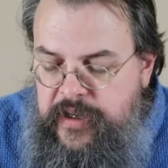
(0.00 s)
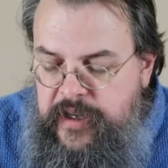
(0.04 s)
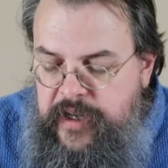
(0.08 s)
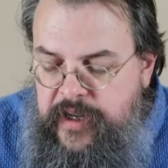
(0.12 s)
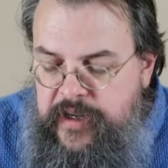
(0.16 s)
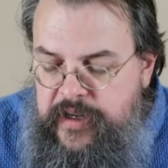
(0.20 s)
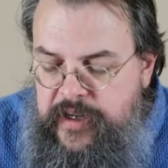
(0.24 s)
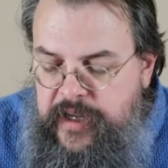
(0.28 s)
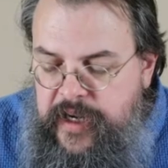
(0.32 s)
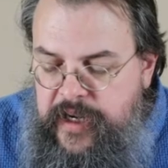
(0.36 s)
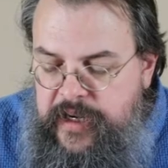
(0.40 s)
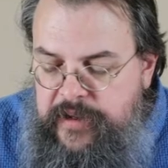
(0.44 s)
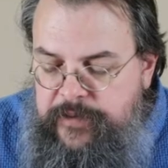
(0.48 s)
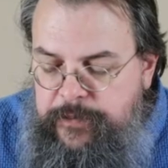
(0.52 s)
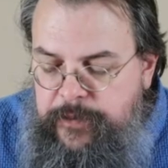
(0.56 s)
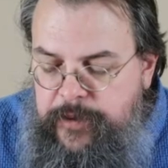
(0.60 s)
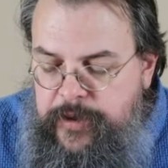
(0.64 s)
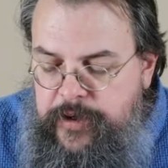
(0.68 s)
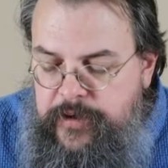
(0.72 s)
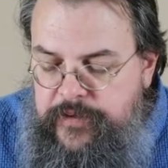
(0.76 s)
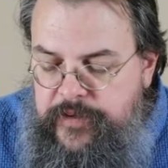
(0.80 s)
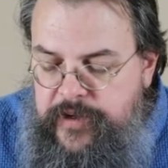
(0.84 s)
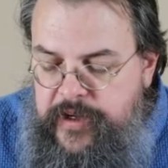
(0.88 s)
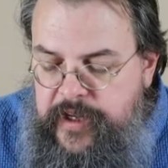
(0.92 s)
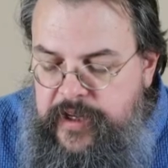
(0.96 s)
And negative
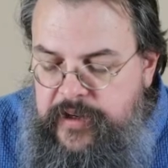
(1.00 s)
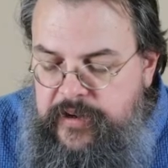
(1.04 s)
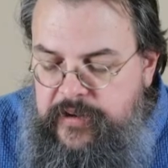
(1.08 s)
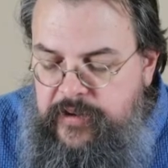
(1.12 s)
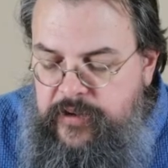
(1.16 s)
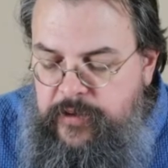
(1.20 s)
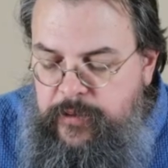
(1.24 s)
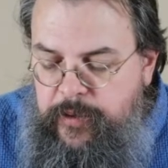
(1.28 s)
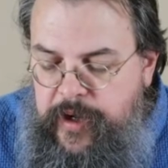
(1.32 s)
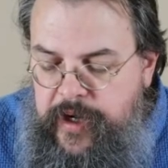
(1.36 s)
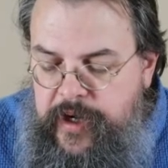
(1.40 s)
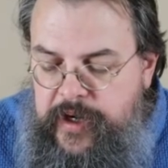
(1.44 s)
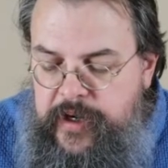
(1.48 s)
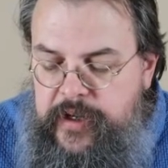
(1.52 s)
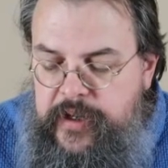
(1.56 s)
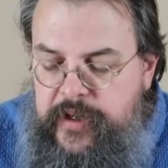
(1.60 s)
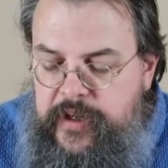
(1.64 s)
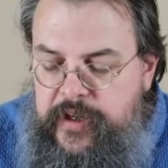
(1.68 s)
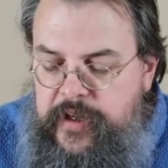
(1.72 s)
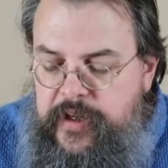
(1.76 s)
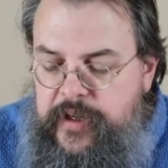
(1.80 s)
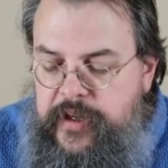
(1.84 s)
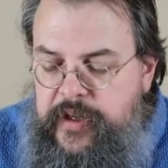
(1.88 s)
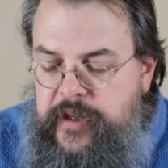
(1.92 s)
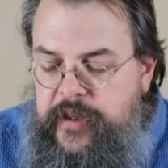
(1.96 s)
1 over n squared,
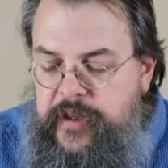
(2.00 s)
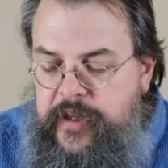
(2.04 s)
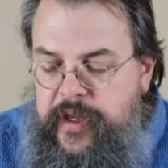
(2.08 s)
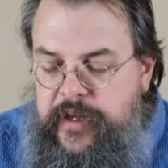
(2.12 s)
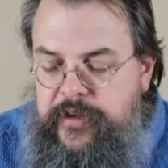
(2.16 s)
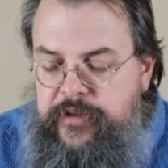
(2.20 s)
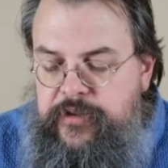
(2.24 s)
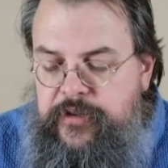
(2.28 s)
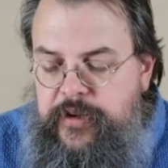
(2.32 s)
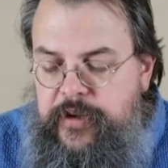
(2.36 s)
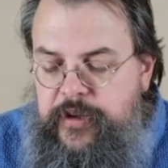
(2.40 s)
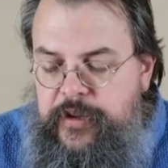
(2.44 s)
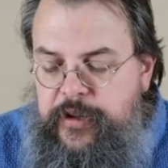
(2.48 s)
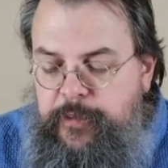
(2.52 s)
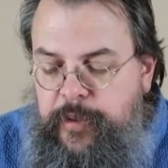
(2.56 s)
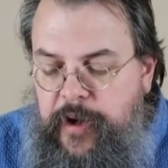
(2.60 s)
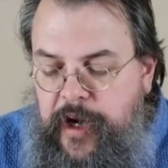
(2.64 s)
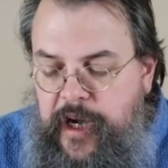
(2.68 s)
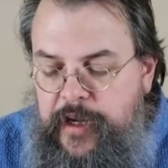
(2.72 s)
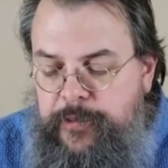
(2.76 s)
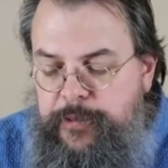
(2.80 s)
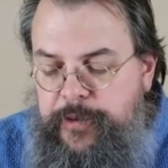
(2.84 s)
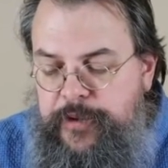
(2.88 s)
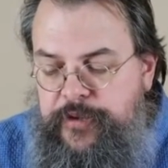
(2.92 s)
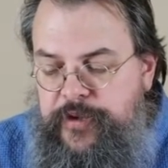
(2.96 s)
that's root of the
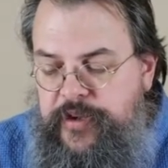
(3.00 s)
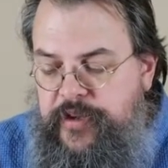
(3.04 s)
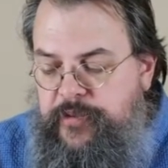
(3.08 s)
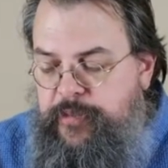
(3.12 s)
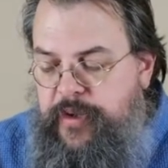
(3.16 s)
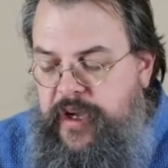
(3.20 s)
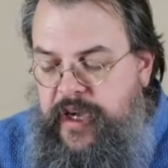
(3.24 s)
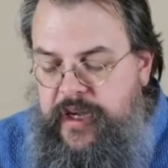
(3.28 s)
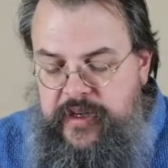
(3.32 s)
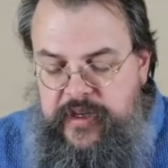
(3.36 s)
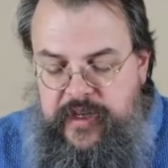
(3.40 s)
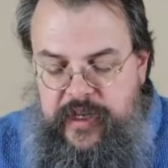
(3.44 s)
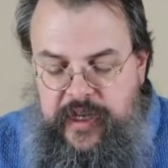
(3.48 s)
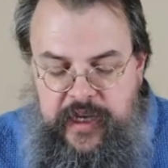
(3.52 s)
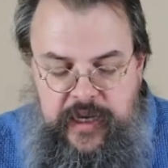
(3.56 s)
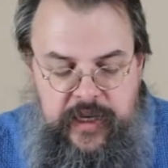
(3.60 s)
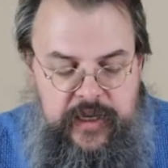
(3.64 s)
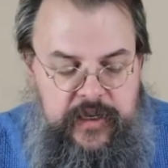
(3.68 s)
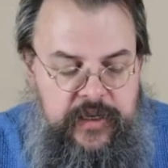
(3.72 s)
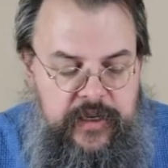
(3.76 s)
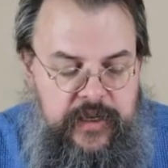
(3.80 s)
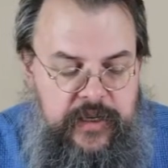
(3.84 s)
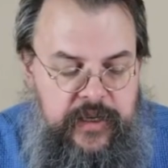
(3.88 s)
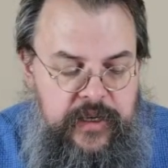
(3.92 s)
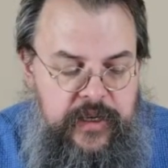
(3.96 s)
bottom with respect to
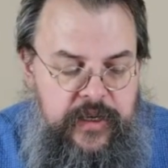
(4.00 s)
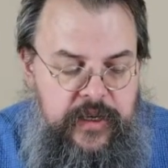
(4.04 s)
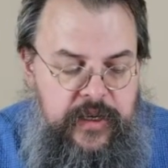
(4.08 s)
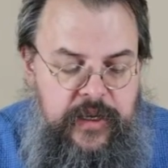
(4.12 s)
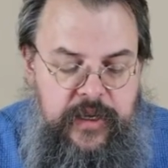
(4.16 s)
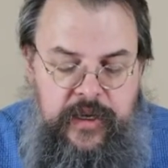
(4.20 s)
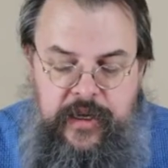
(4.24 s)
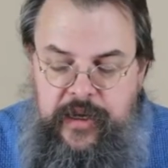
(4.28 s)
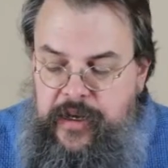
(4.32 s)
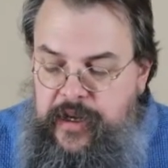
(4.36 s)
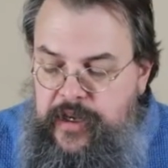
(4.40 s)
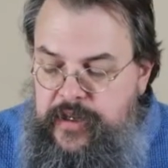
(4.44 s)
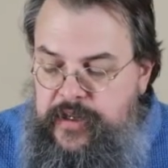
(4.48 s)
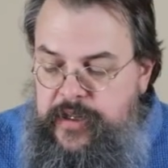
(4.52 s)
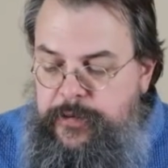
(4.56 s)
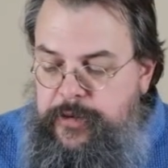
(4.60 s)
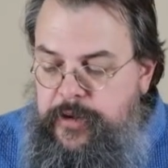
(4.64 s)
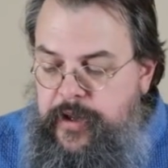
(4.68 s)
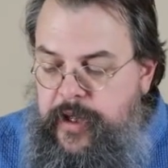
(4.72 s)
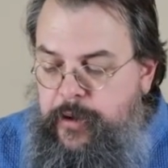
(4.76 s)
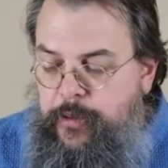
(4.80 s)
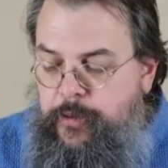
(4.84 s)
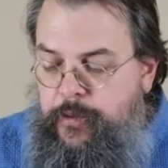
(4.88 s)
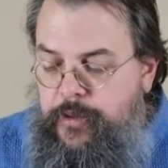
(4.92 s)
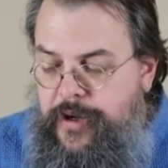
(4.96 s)
n. And then we're
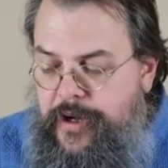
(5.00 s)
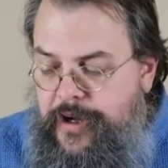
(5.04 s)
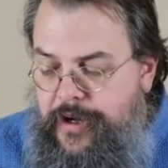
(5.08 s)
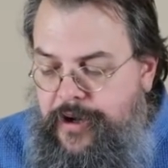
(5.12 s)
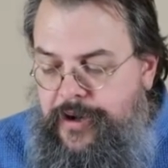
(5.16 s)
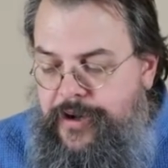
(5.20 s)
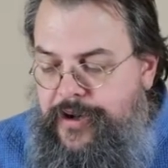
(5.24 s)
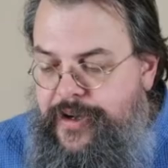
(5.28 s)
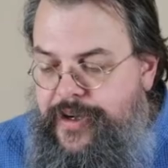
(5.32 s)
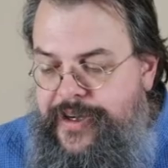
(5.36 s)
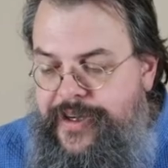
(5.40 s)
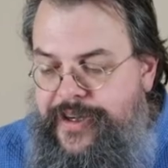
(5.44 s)
like, whoa,